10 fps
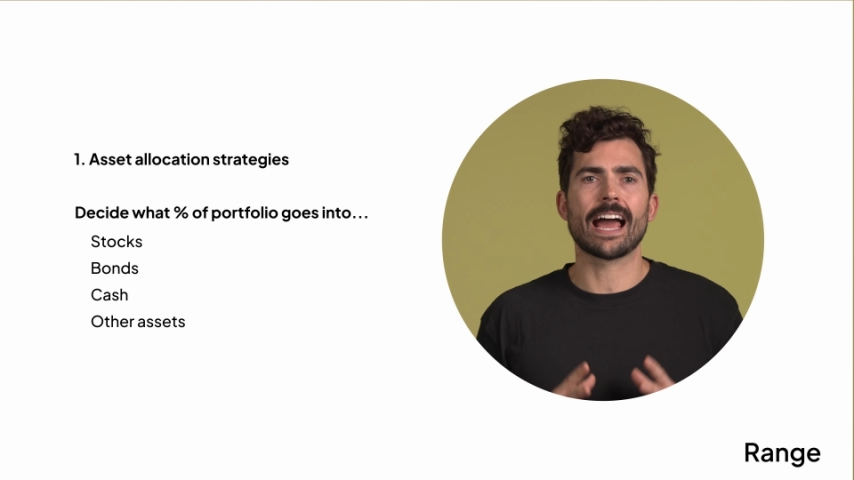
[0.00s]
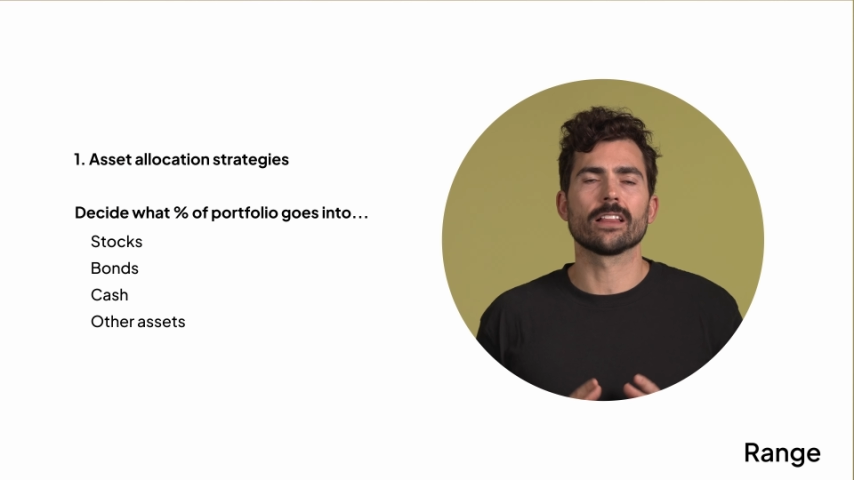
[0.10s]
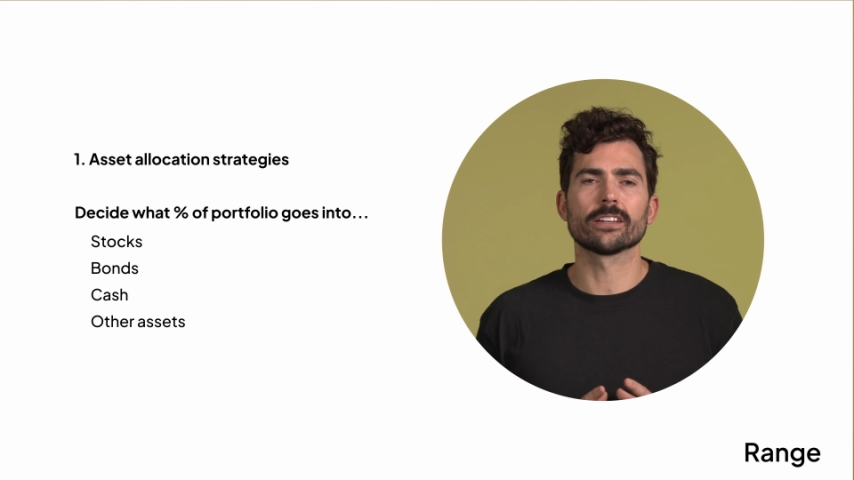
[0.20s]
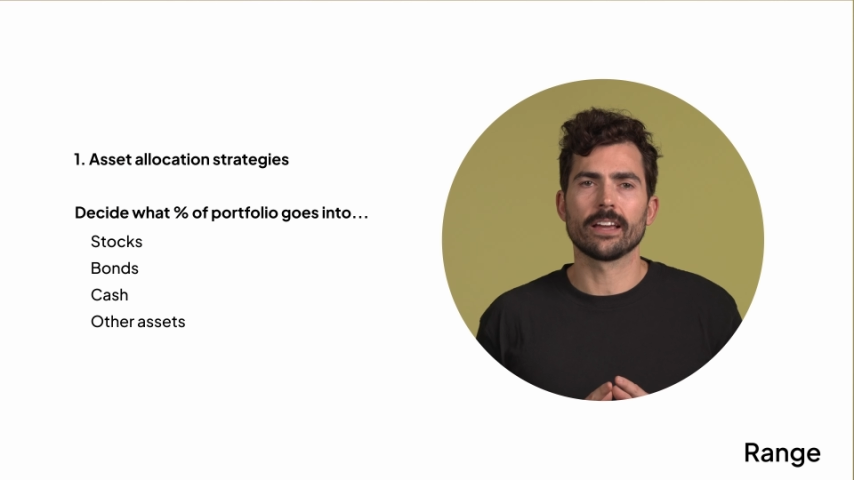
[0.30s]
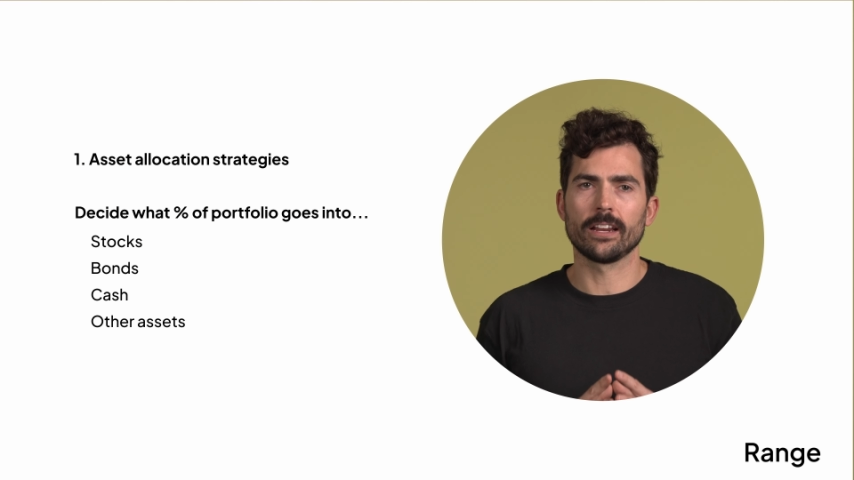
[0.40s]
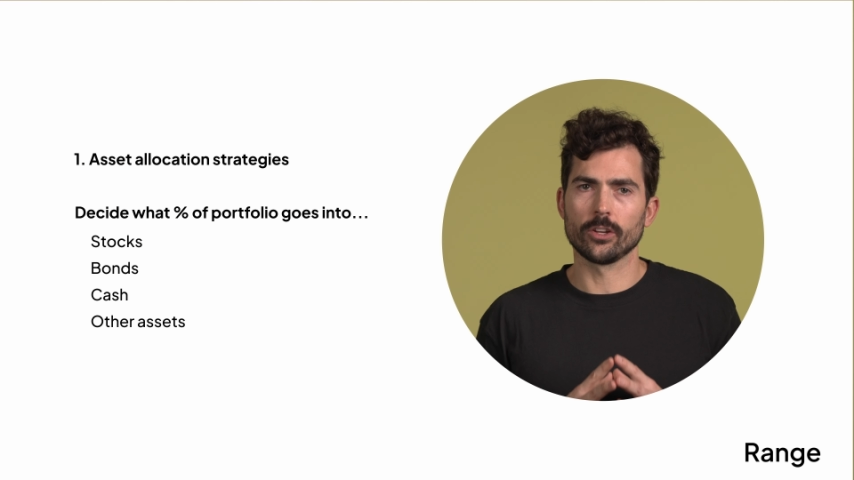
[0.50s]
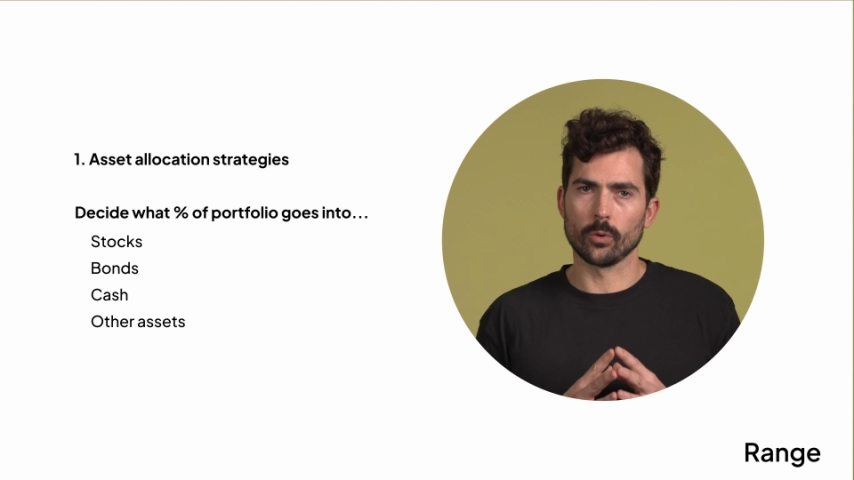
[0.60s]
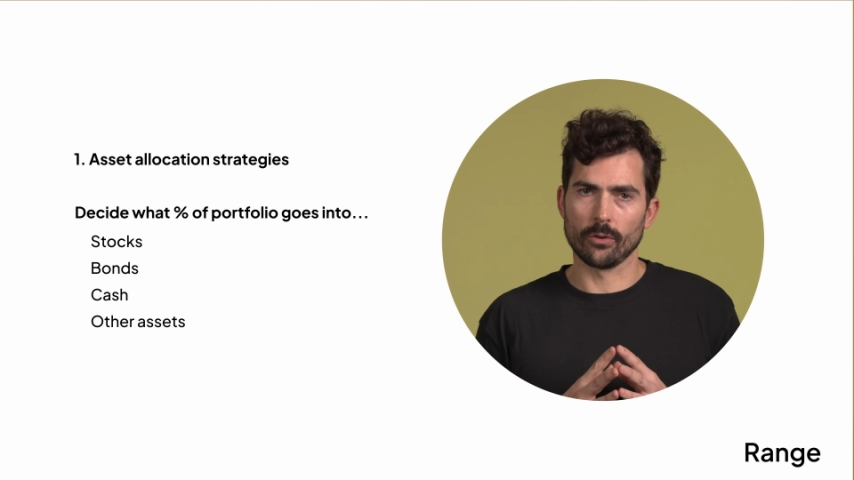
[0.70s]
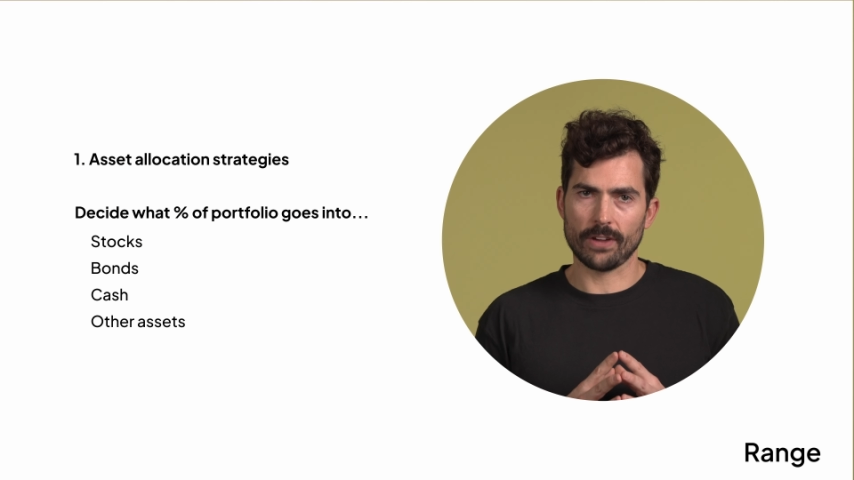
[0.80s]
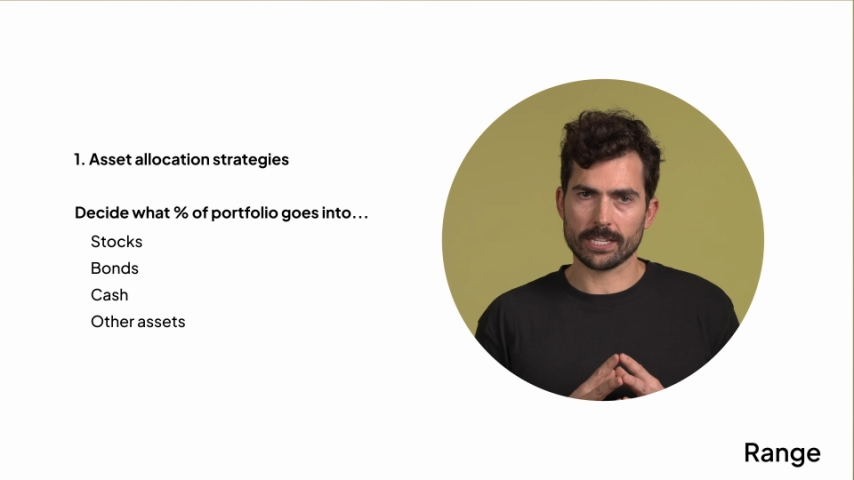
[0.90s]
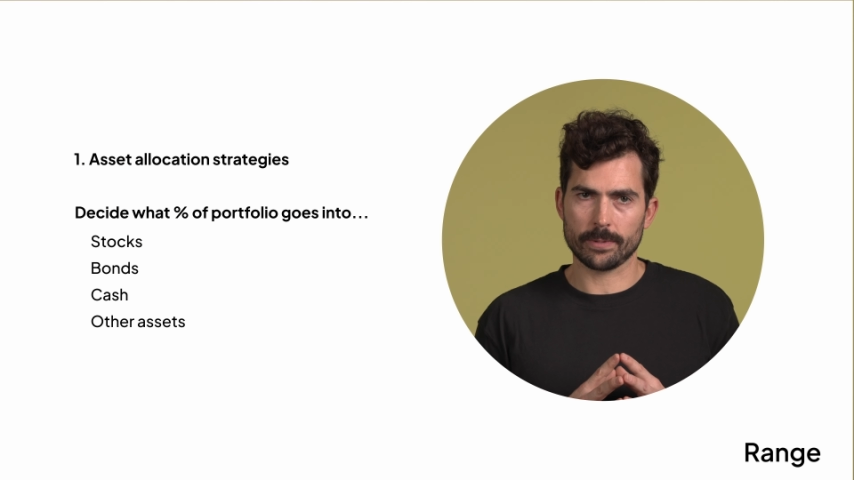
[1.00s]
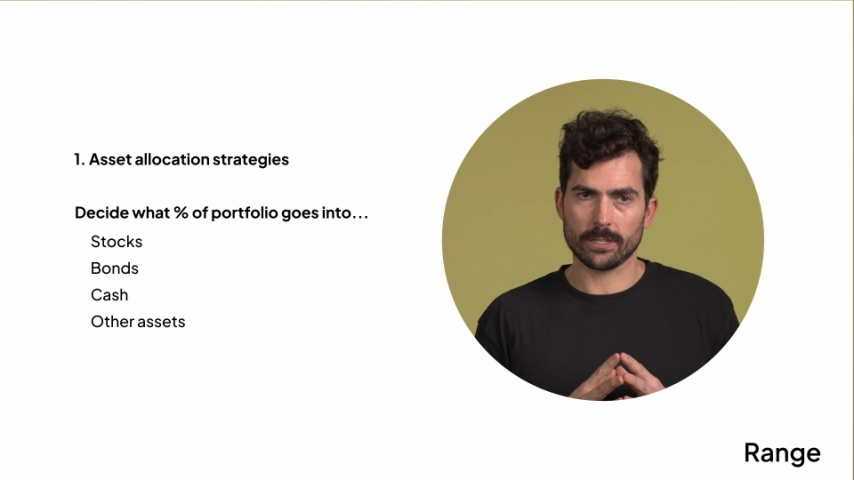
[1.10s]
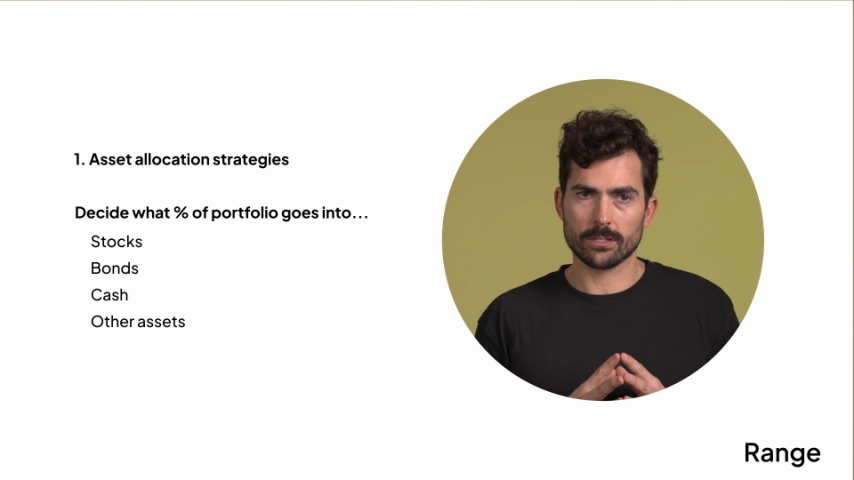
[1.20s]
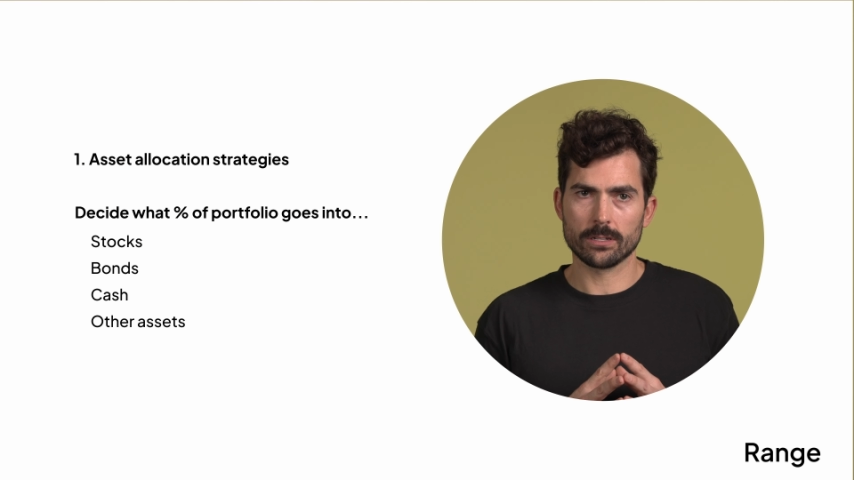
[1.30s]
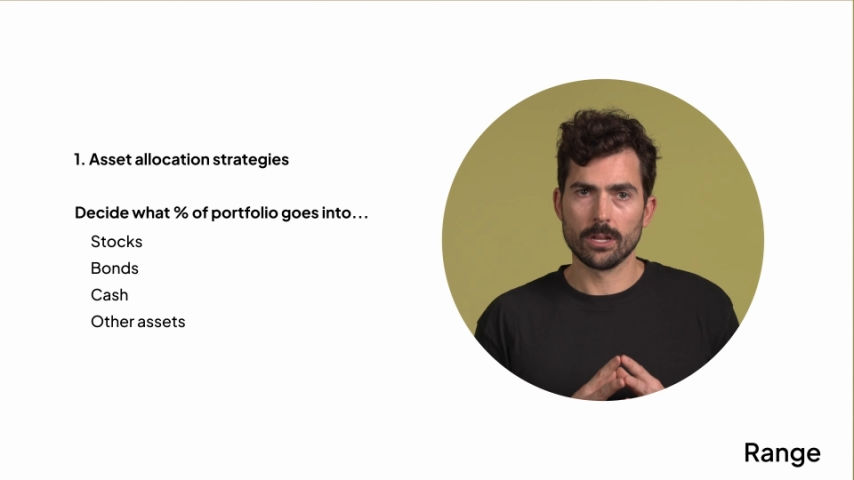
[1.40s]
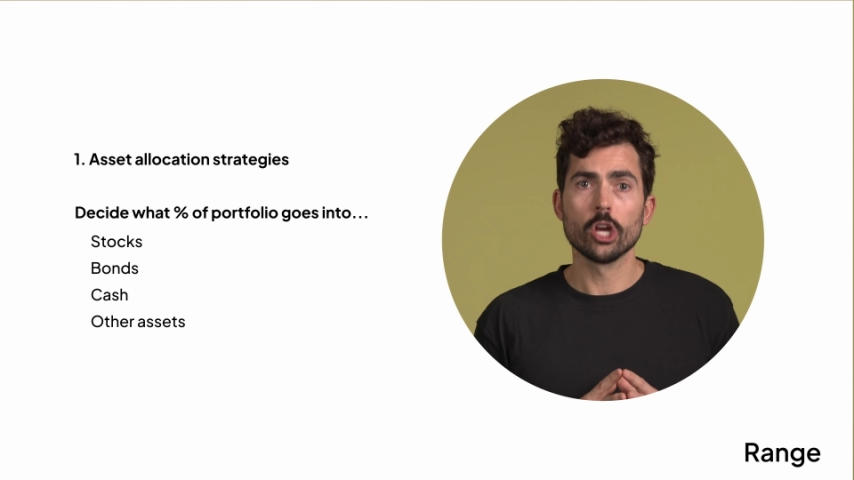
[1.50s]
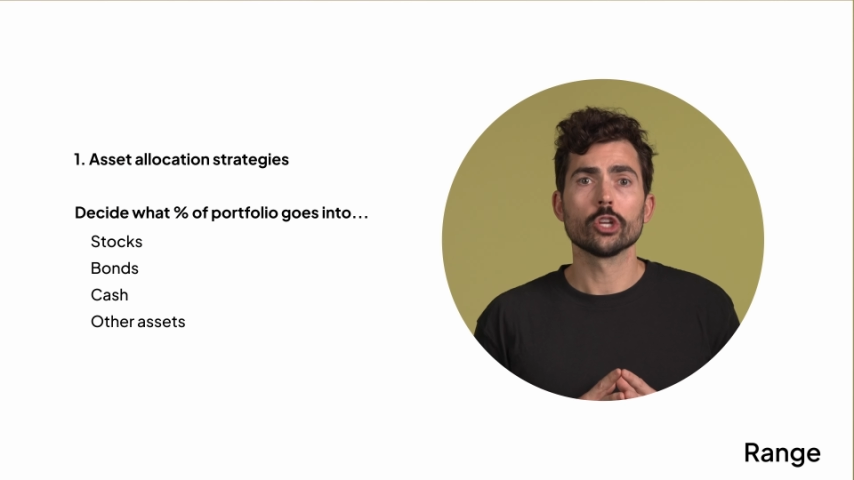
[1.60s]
allocating your investments,